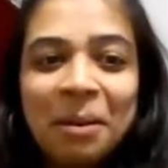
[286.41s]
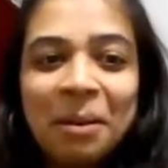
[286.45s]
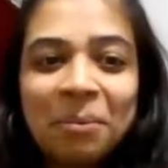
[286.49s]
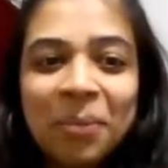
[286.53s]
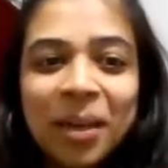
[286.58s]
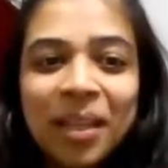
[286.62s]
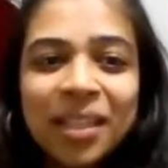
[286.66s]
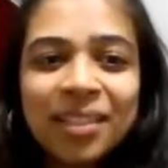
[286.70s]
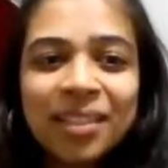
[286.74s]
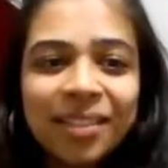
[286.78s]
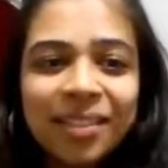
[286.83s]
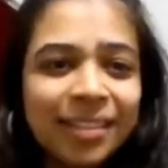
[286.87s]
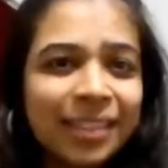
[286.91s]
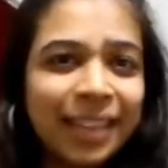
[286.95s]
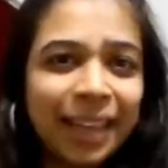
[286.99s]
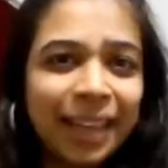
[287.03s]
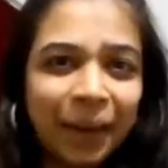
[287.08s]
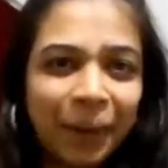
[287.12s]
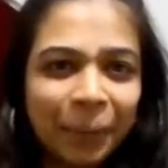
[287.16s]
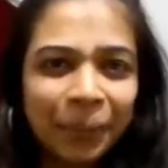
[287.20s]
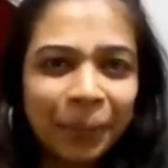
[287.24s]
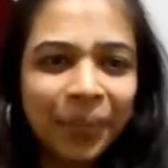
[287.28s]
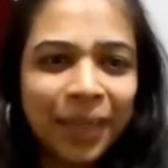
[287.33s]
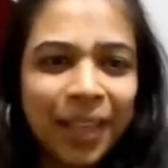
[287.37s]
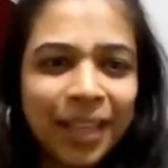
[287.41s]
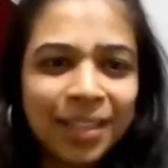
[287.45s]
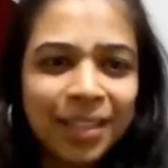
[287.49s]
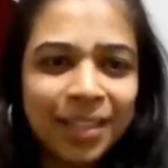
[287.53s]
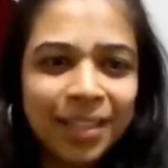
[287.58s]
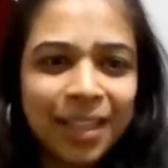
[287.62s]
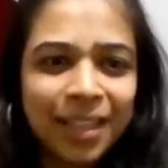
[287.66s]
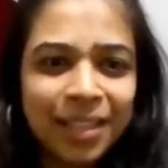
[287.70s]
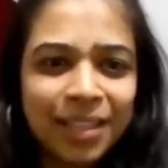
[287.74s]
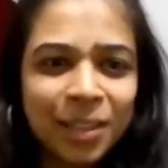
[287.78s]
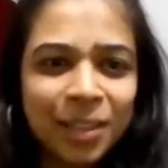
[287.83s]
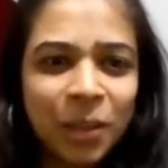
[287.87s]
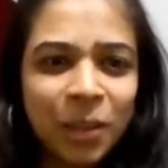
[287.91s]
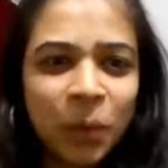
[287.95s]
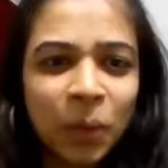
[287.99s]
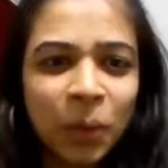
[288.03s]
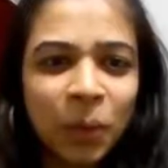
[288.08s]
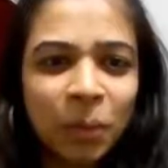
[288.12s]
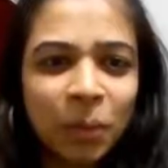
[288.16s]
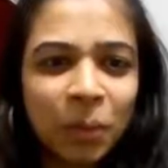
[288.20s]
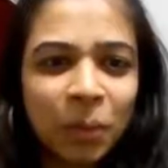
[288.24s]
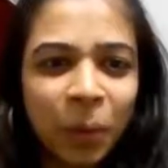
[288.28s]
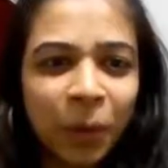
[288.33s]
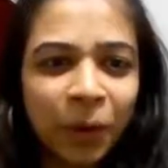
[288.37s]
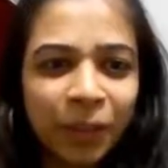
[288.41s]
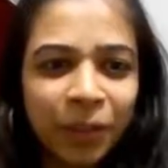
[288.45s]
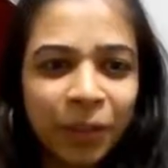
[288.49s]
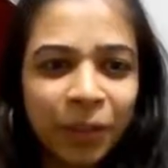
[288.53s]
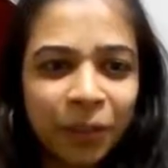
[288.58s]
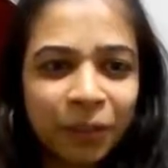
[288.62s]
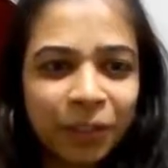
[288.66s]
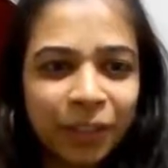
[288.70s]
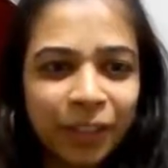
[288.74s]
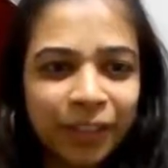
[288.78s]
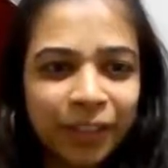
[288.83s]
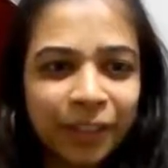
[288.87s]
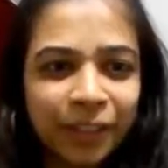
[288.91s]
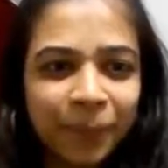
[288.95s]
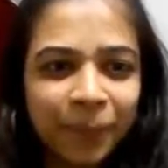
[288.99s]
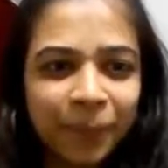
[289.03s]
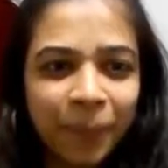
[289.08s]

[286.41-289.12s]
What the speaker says: But yeah, that's the whole point of it.